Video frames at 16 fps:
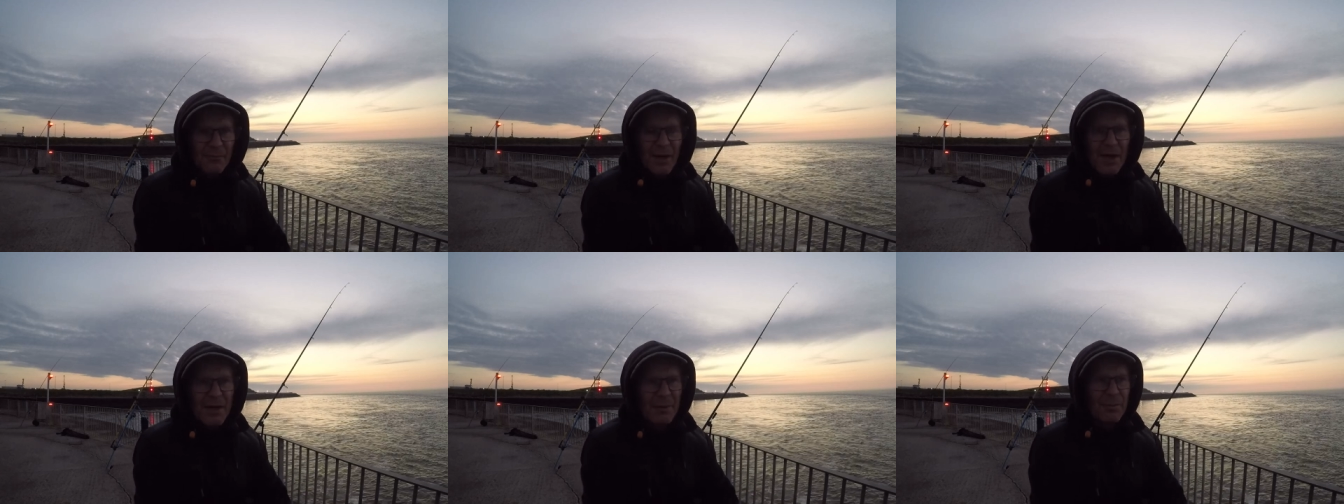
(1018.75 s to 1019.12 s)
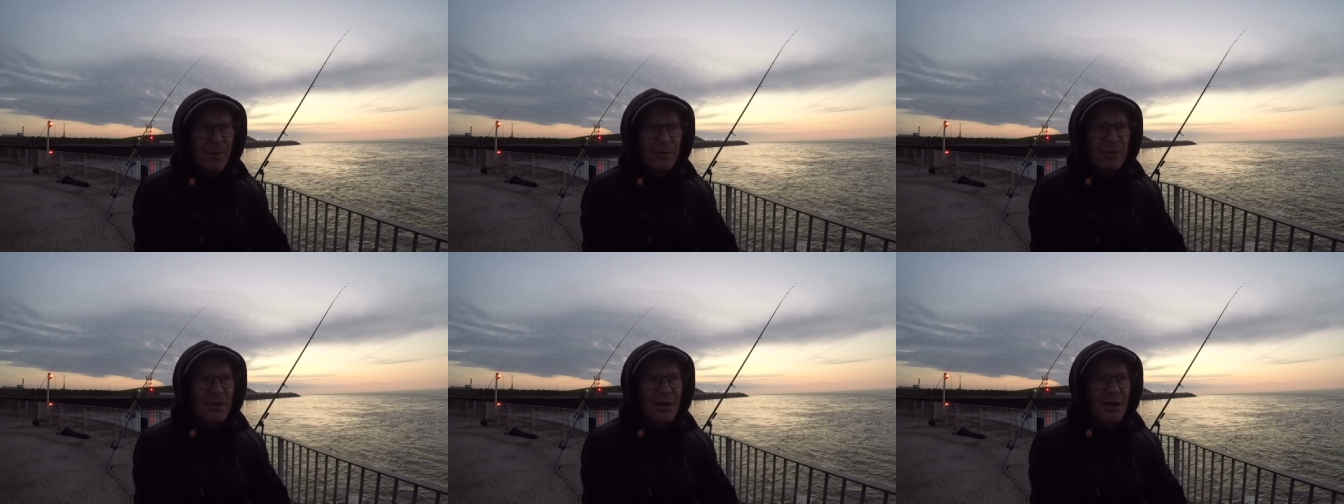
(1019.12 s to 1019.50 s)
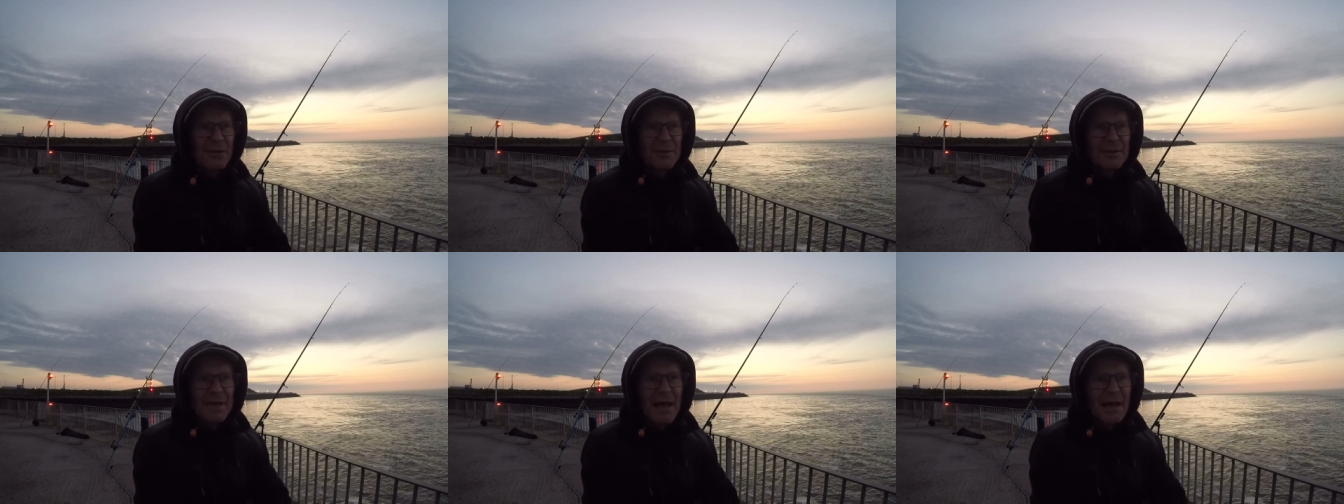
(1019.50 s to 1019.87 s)
and i will probably go
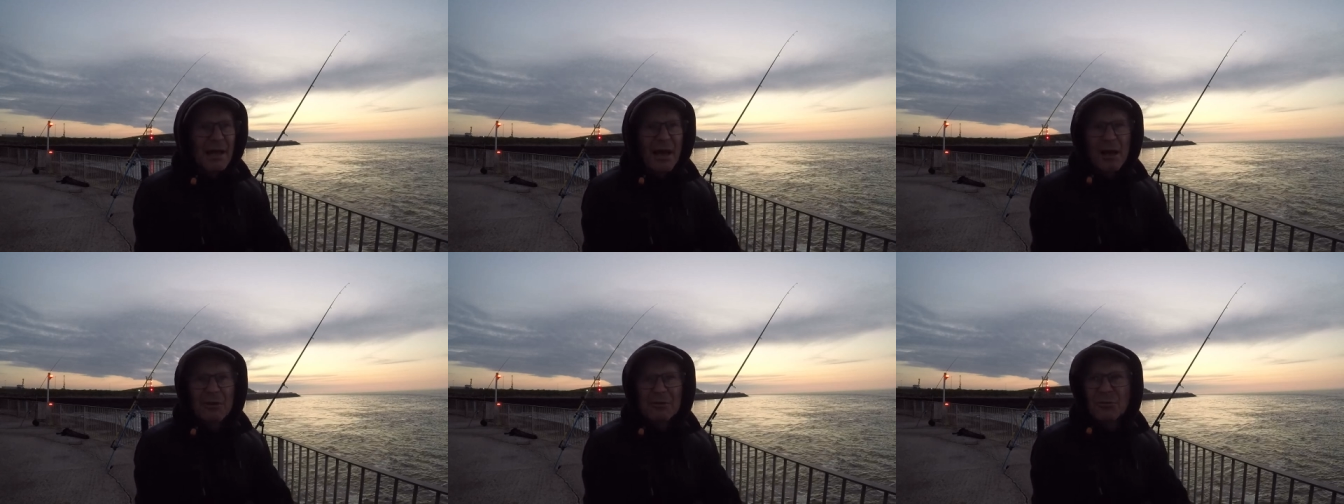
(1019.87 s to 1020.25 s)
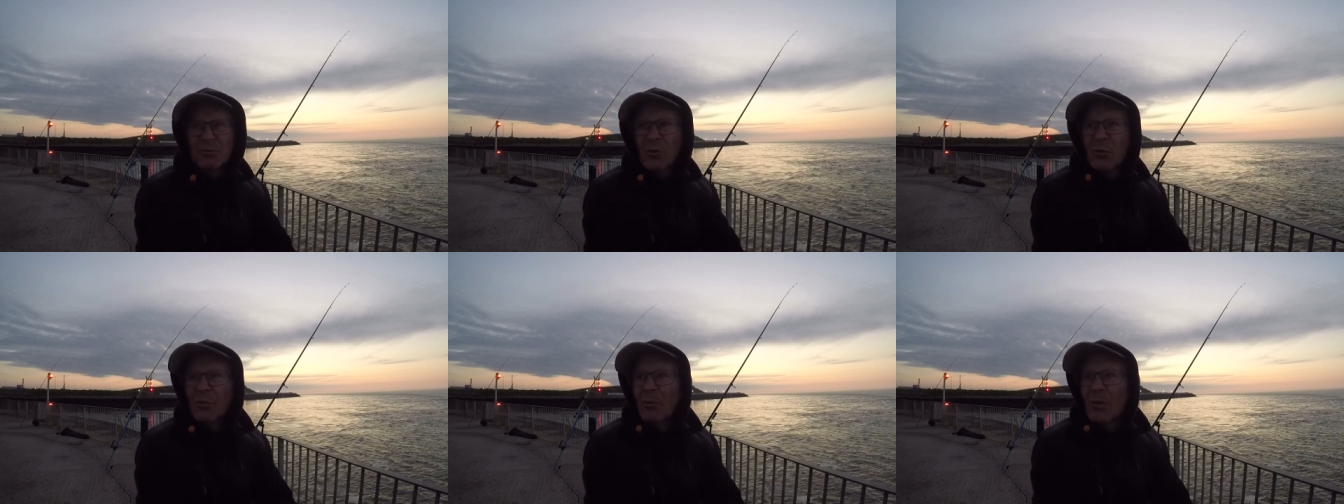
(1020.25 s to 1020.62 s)
Salah, Saul,